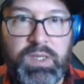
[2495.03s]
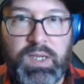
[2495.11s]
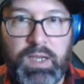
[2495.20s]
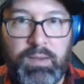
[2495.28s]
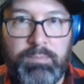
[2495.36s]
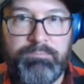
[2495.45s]

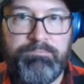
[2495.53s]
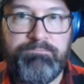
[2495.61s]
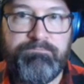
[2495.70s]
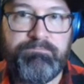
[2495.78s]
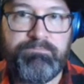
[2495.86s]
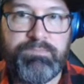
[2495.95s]

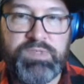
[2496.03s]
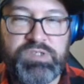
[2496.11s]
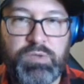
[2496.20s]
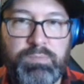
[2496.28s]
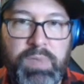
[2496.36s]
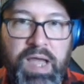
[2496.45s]

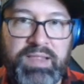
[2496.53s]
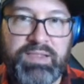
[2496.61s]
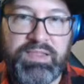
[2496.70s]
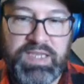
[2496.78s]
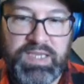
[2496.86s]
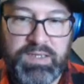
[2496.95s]
So my
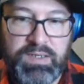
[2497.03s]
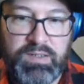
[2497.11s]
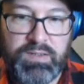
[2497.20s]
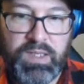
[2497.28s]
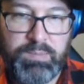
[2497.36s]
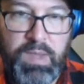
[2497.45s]
lean,
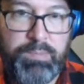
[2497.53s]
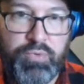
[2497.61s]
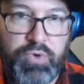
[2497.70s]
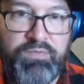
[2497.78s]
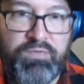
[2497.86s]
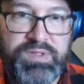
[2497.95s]
like my
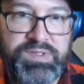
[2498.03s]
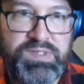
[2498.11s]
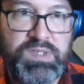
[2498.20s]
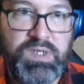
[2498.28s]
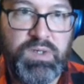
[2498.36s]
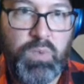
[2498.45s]

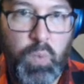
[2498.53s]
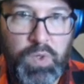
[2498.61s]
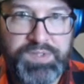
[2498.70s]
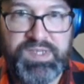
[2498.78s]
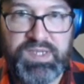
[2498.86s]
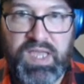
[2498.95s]
preference,
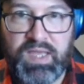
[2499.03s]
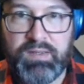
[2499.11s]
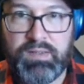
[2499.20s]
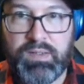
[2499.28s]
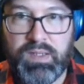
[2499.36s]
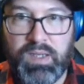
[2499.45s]
once
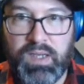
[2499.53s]
again,